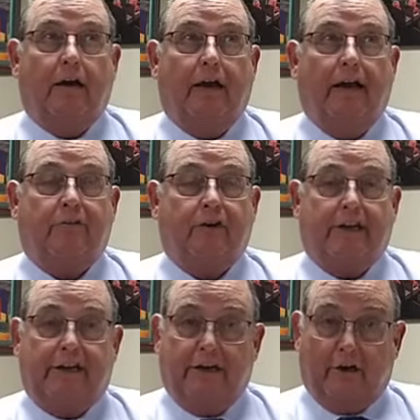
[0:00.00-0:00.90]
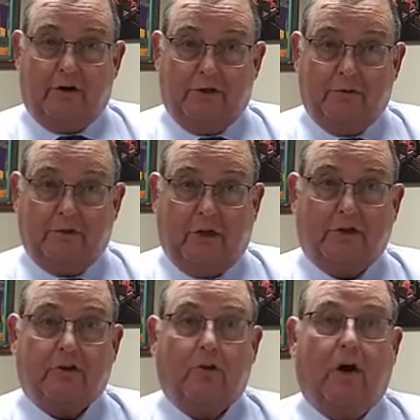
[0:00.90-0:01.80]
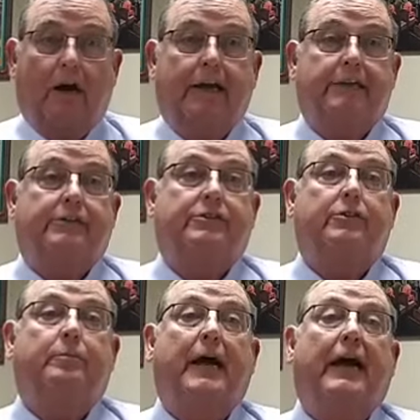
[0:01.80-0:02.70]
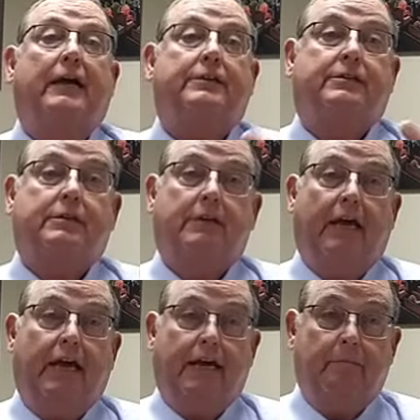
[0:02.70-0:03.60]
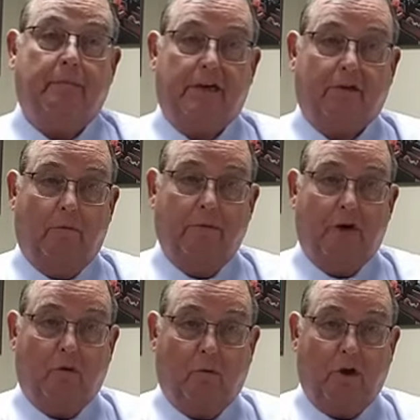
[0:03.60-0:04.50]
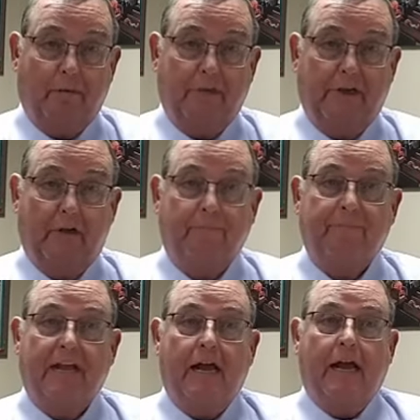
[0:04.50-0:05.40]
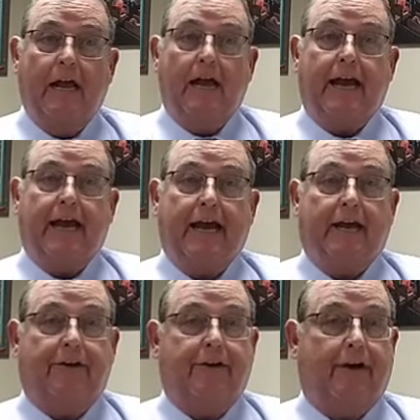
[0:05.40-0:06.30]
Every year, Utah tries to pass a medical marijuana bill, and